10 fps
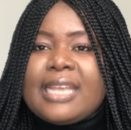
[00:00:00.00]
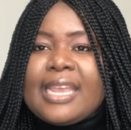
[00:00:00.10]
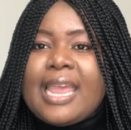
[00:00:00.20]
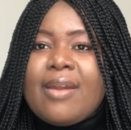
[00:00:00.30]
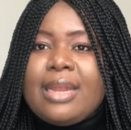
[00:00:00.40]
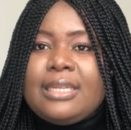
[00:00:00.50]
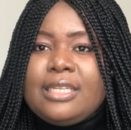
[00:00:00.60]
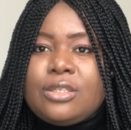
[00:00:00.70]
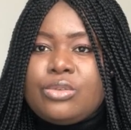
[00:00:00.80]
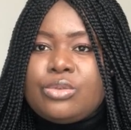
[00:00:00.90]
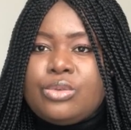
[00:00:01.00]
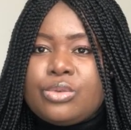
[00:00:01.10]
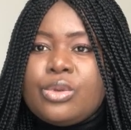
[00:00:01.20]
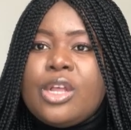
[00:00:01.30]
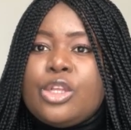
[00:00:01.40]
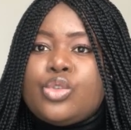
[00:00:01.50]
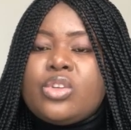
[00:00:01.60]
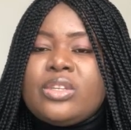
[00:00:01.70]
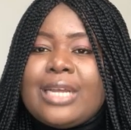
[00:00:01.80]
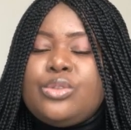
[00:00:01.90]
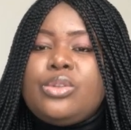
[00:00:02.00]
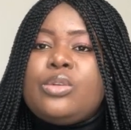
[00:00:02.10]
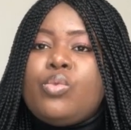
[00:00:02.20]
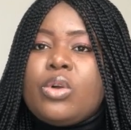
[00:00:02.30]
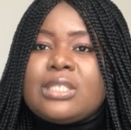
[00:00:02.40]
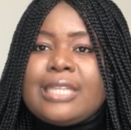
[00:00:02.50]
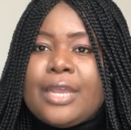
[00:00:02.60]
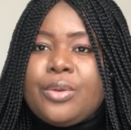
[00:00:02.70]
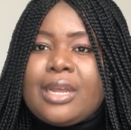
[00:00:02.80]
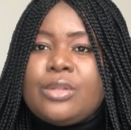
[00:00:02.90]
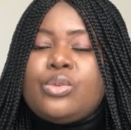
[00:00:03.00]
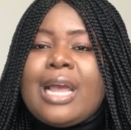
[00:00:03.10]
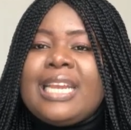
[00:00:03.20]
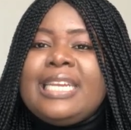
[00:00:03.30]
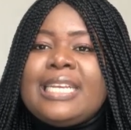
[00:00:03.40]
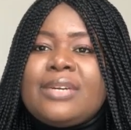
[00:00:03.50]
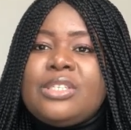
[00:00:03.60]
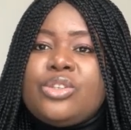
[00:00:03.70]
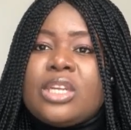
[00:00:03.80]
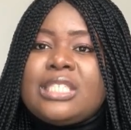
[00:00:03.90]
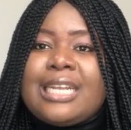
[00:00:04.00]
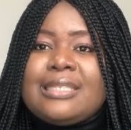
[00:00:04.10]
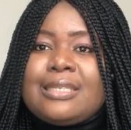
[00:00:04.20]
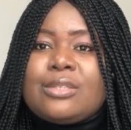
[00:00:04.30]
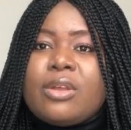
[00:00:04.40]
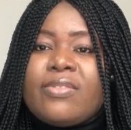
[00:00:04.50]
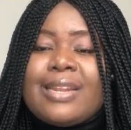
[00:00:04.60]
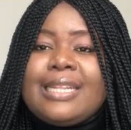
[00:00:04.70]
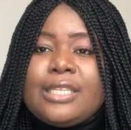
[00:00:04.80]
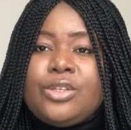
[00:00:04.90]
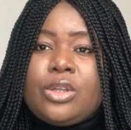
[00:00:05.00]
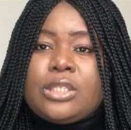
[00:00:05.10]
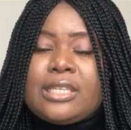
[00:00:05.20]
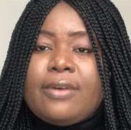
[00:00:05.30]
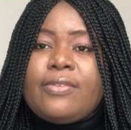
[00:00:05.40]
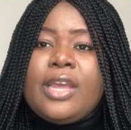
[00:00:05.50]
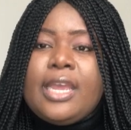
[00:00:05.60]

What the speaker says: a carer needs to do, so you can do the ones that you can do and increase your chances of landing yourself